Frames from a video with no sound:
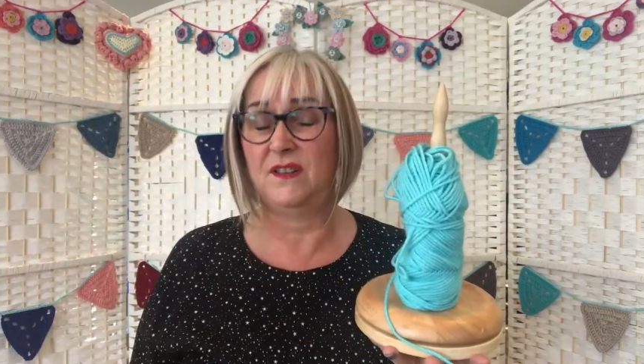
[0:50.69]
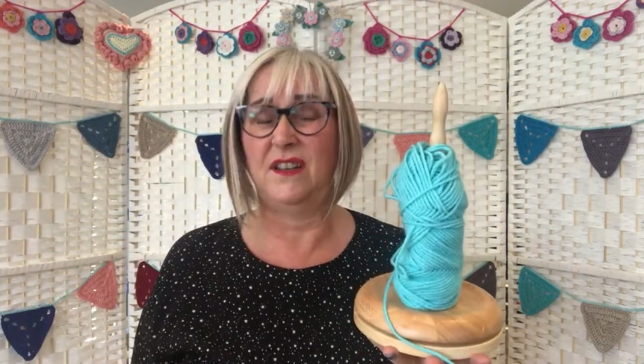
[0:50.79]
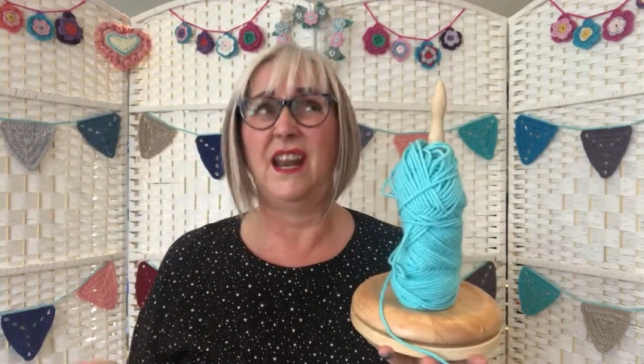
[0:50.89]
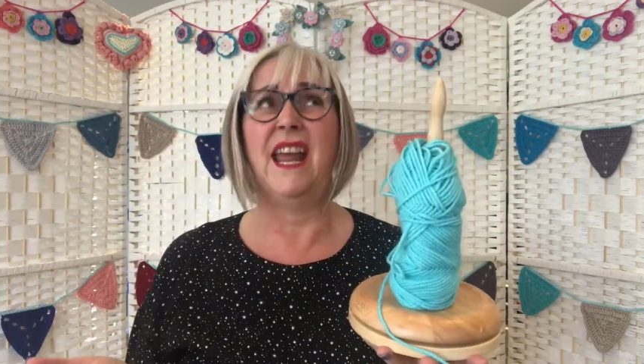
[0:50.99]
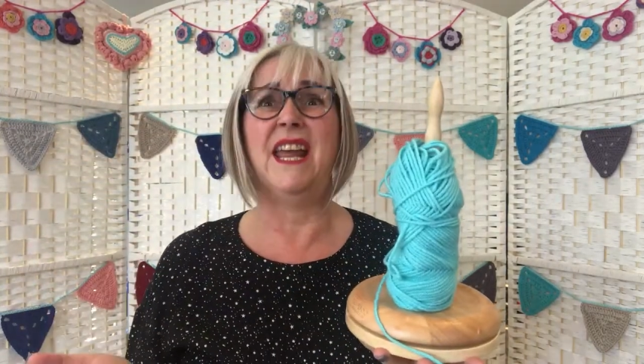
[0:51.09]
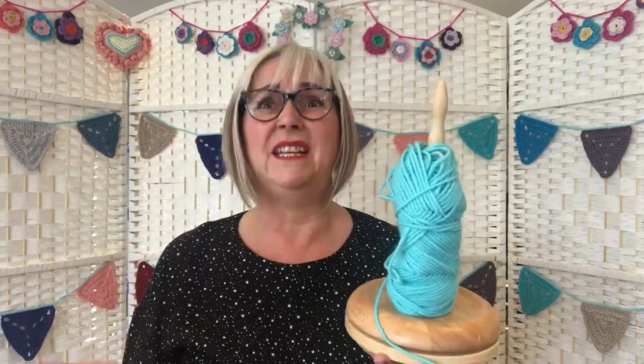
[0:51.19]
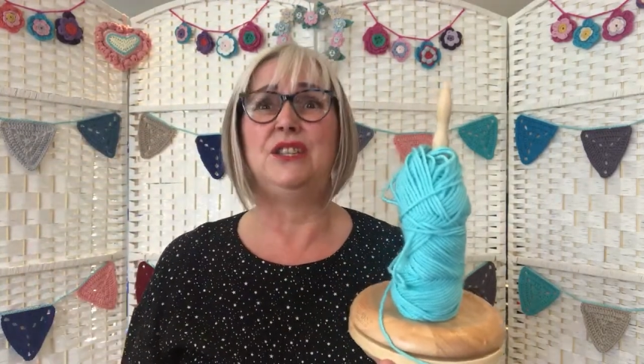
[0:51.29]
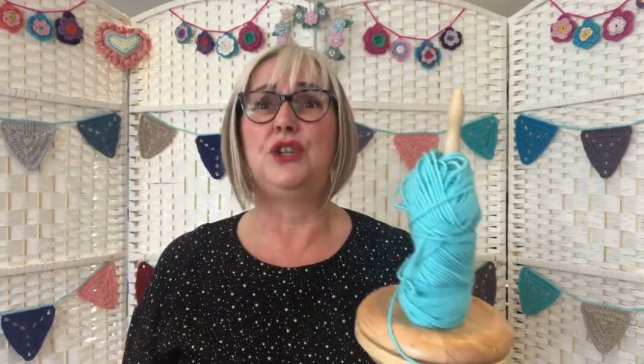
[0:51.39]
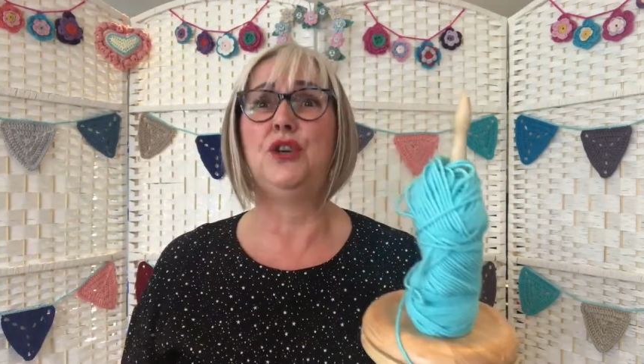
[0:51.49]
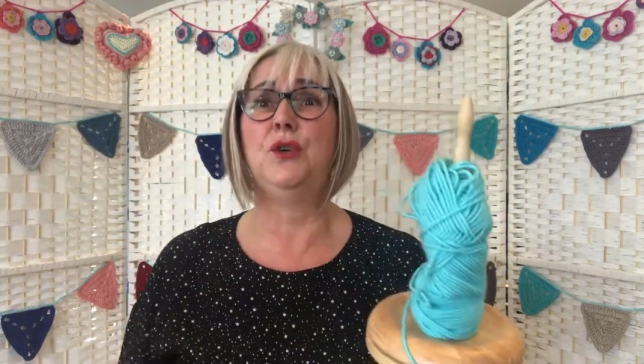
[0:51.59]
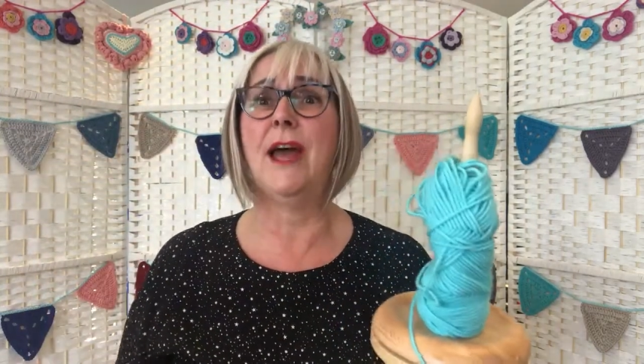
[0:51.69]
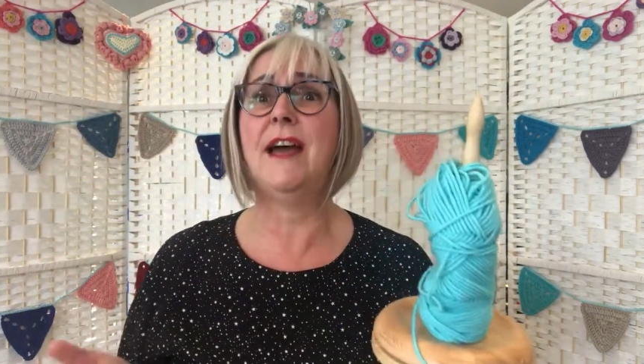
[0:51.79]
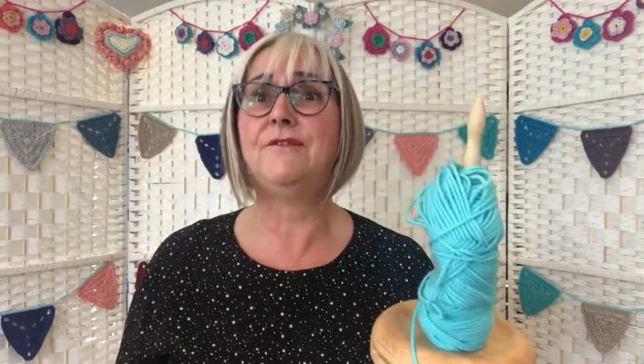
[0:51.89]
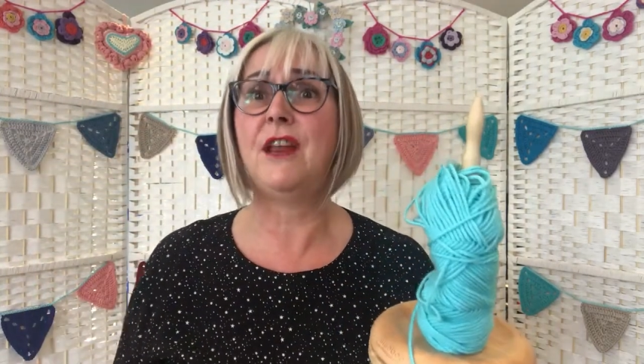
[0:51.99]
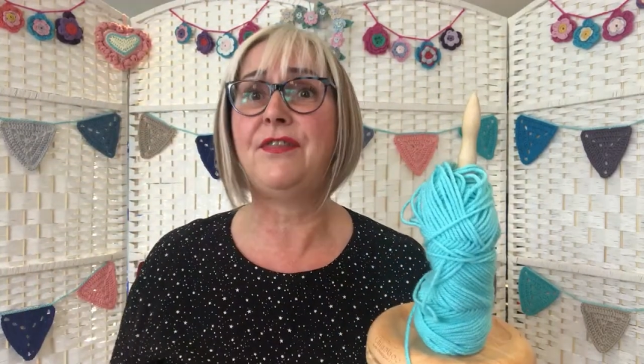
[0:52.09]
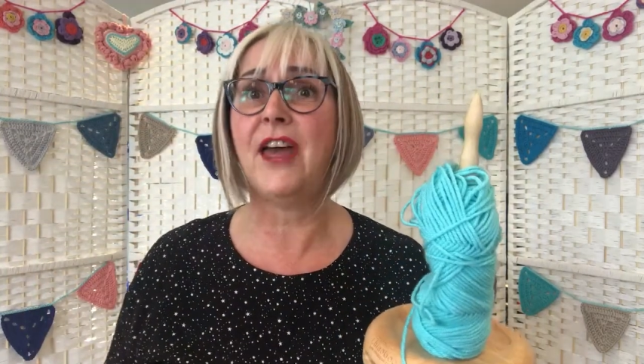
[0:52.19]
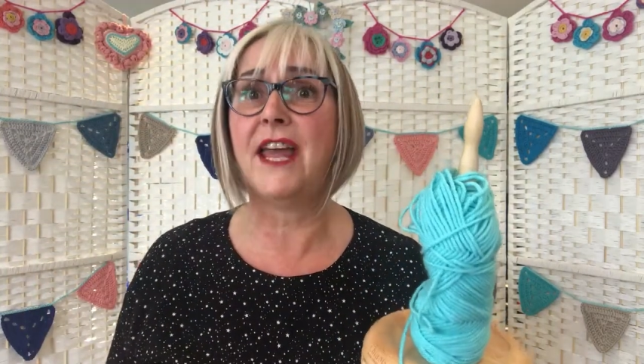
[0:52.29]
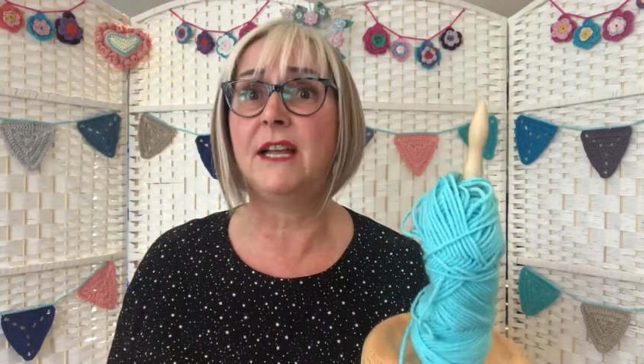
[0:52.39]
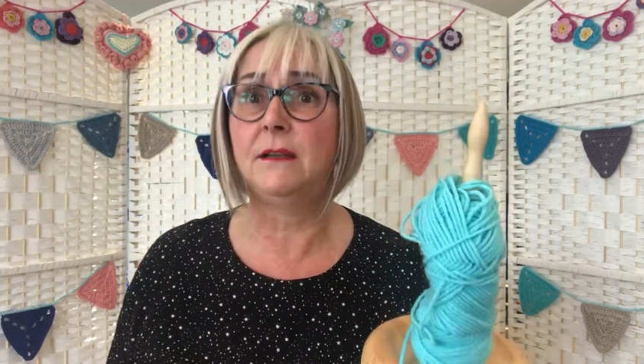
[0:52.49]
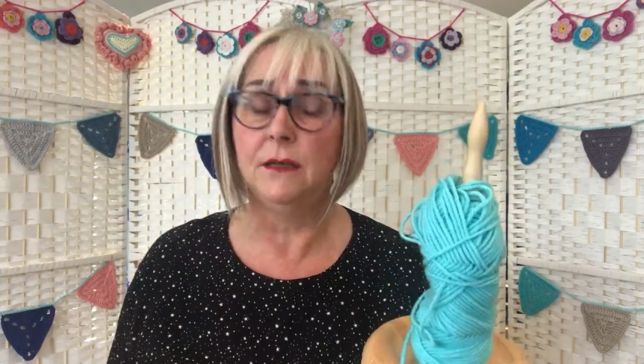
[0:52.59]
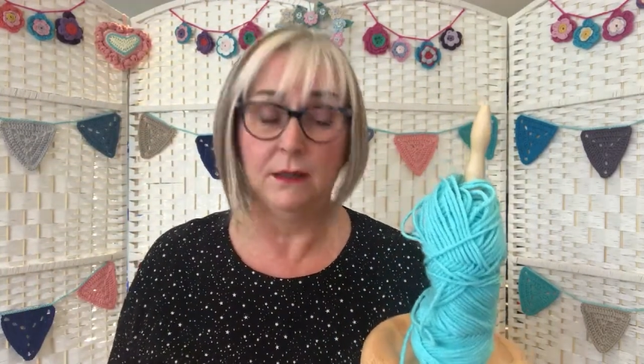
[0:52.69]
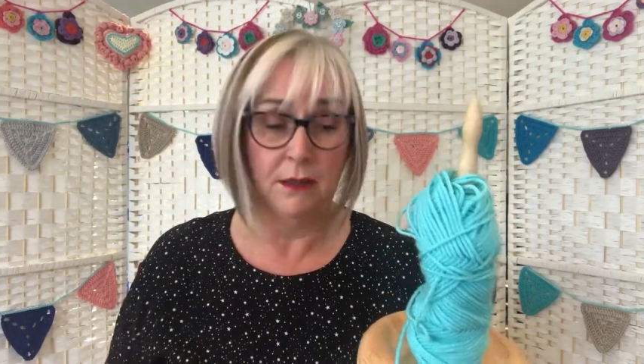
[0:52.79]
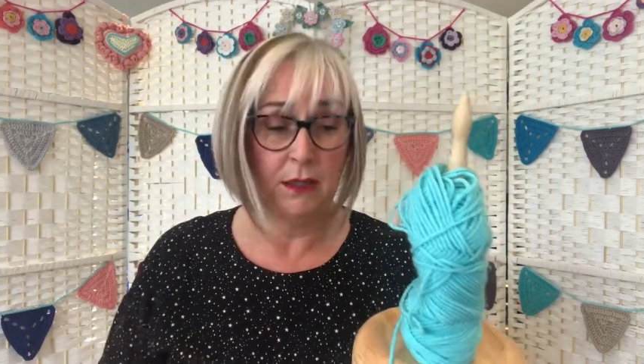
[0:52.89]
they're into everything.